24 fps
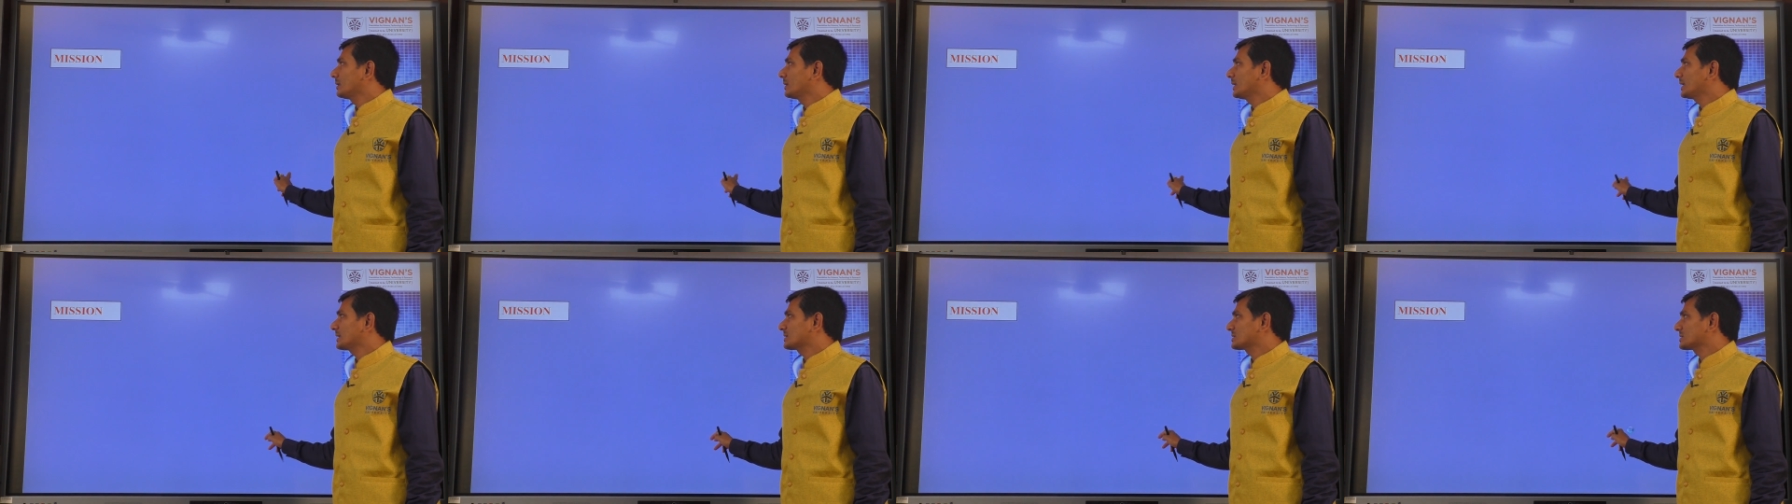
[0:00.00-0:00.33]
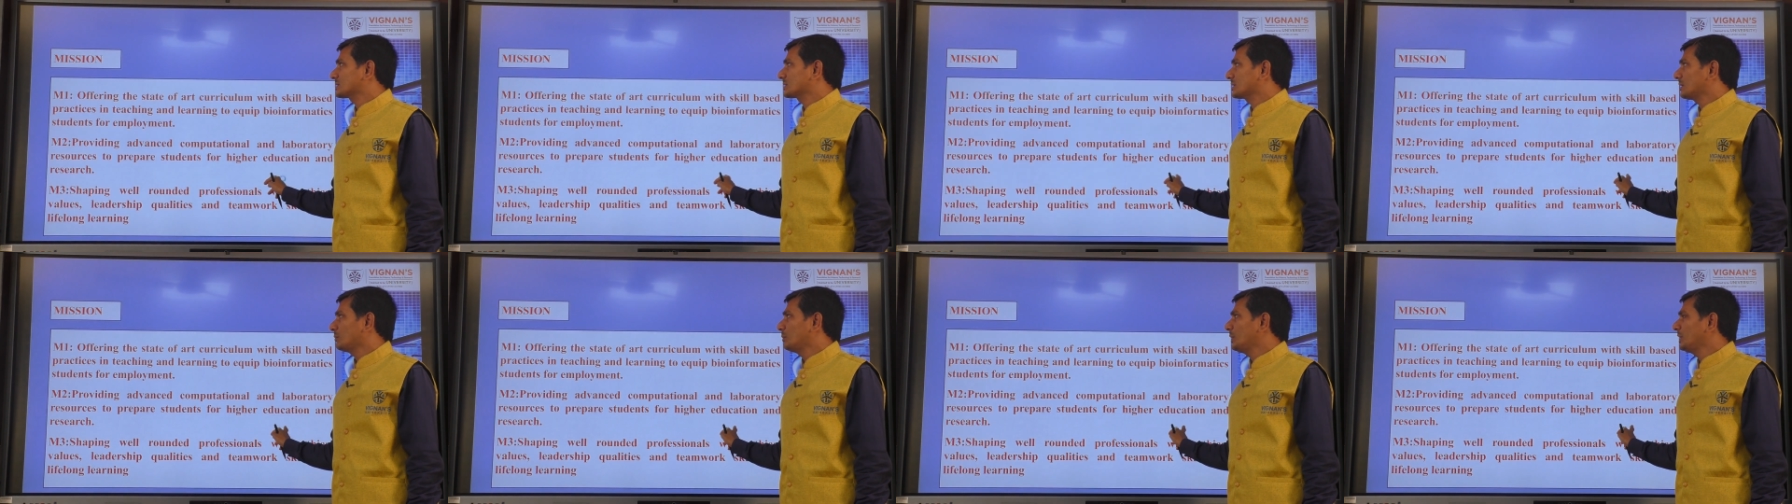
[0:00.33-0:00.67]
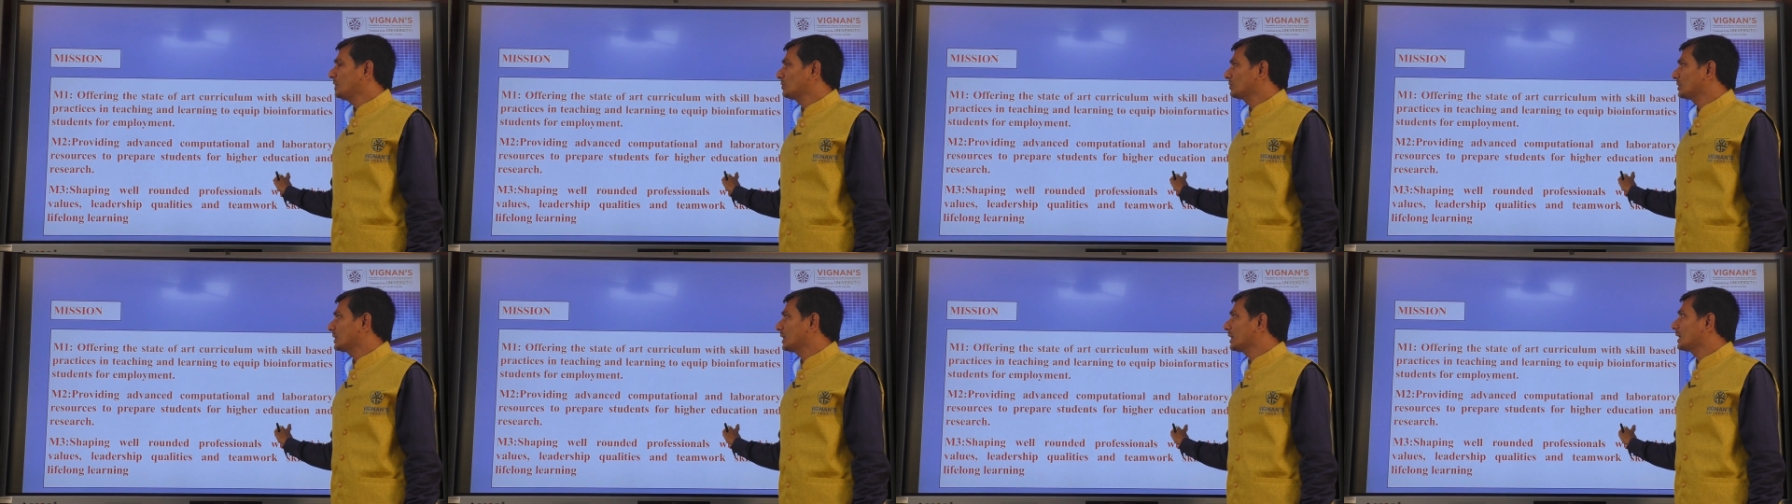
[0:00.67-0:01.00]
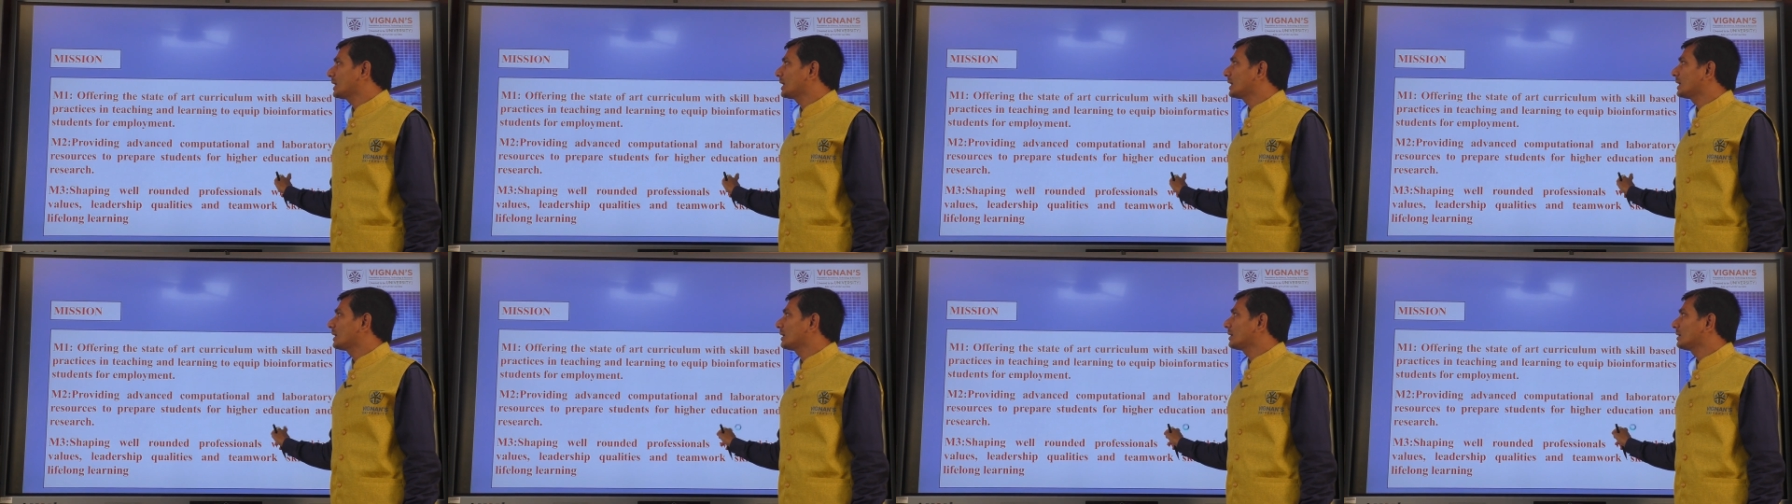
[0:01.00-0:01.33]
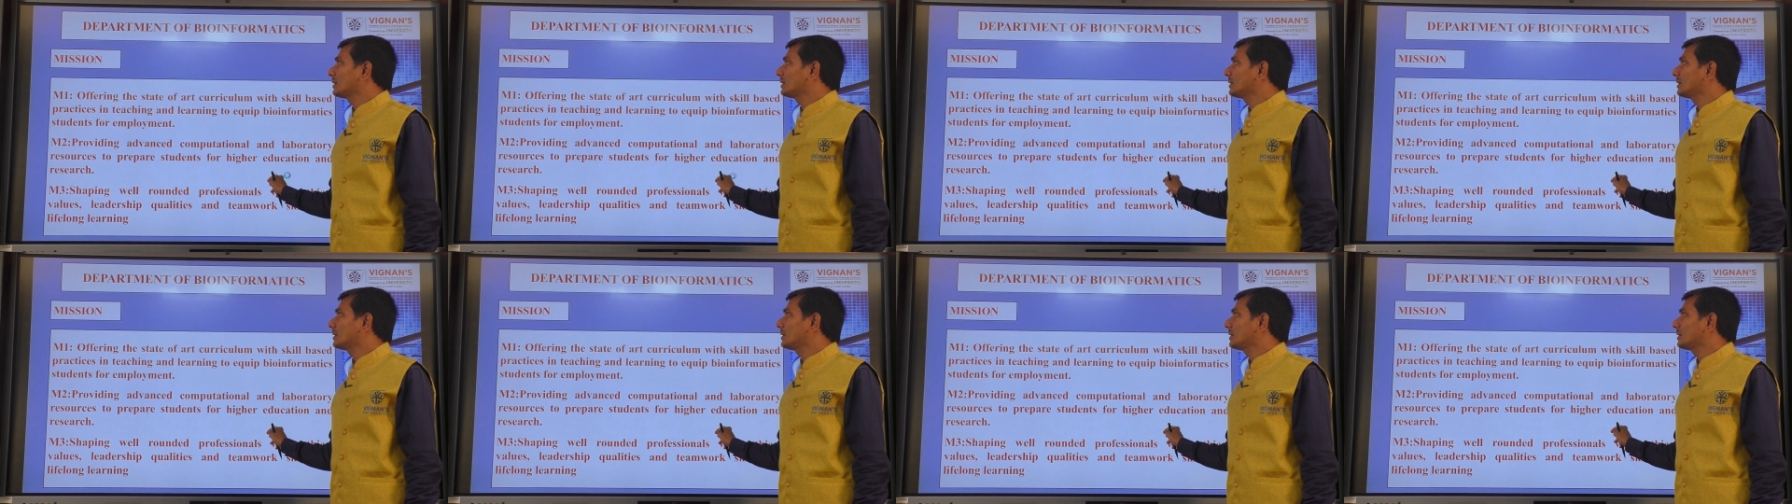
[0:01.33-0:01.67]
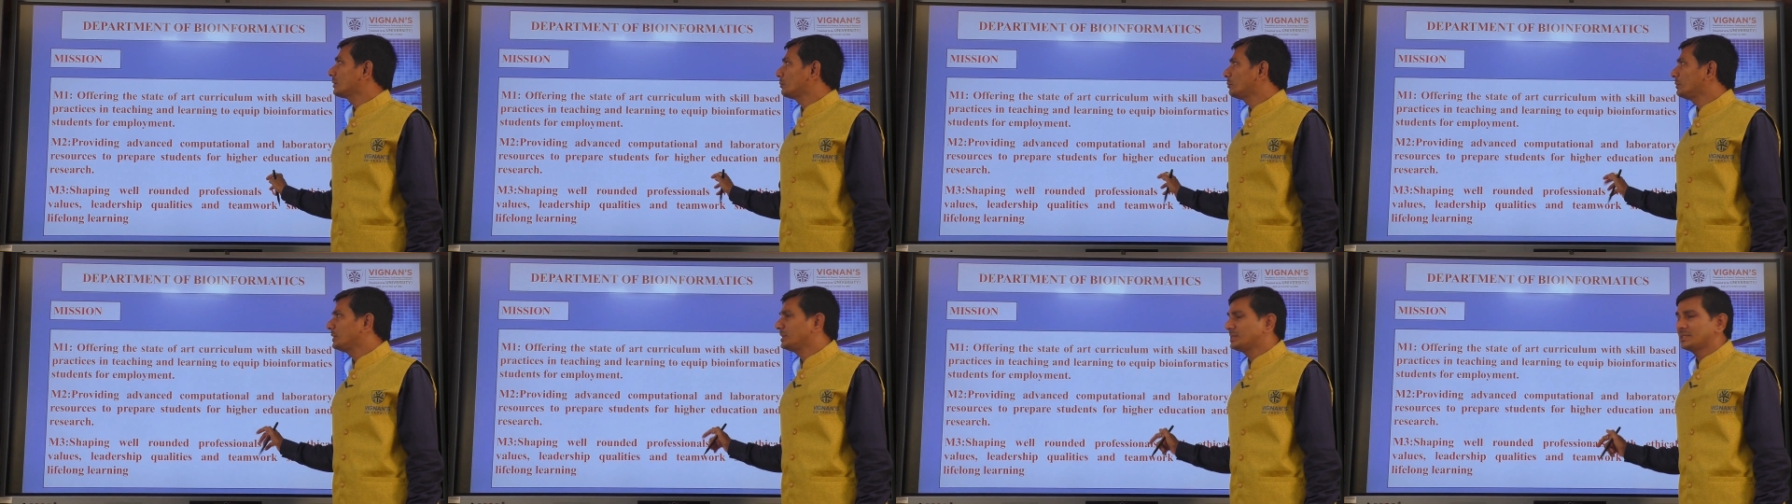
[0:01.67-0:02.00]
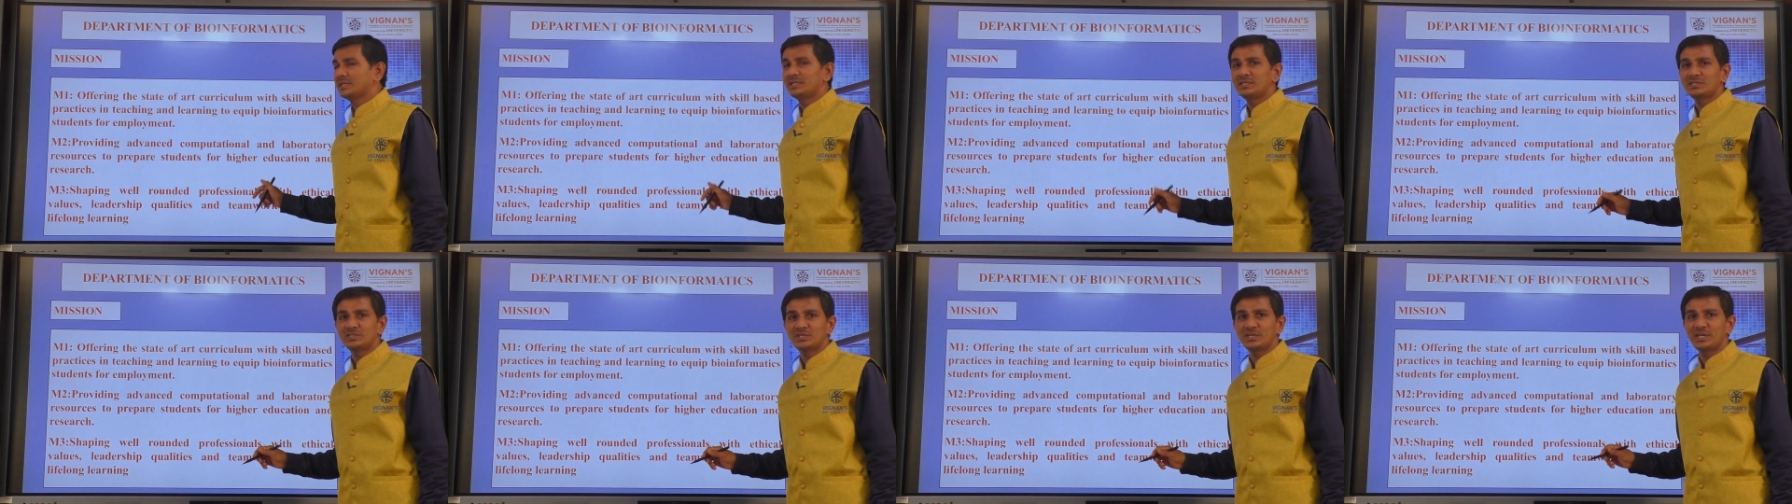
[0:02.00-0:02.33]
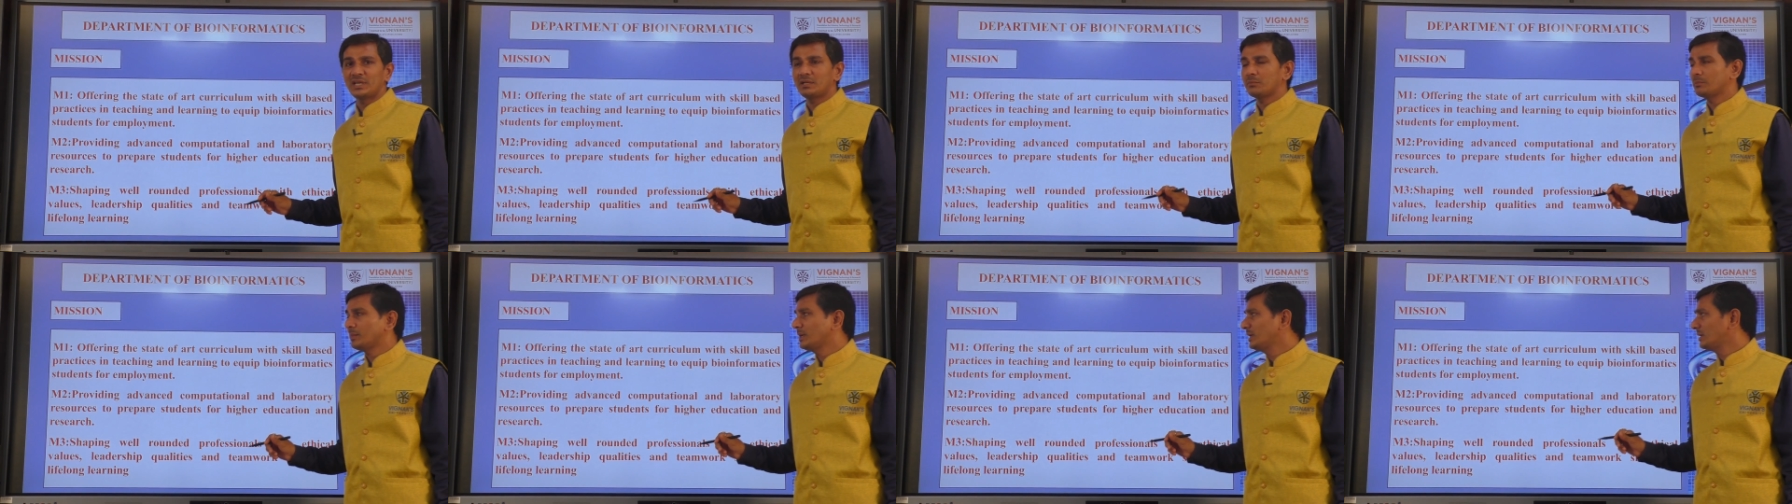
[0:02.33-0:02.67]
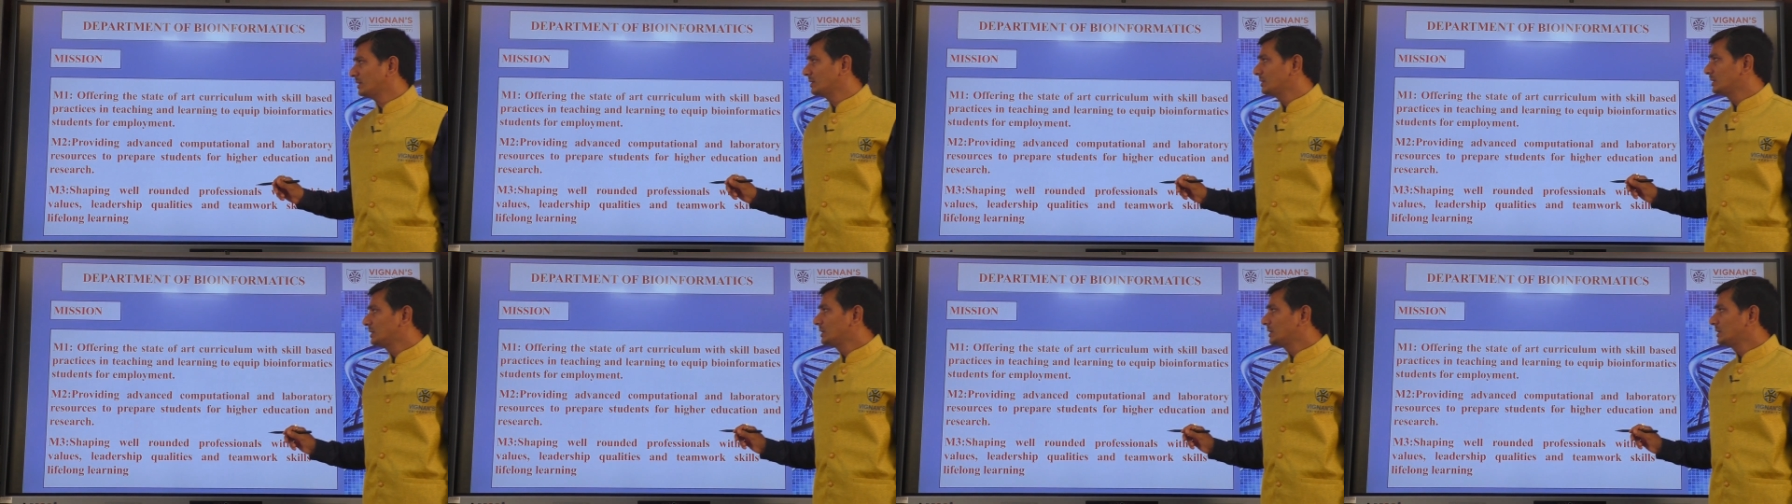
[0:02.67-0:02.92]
Next, coming to the mission statement.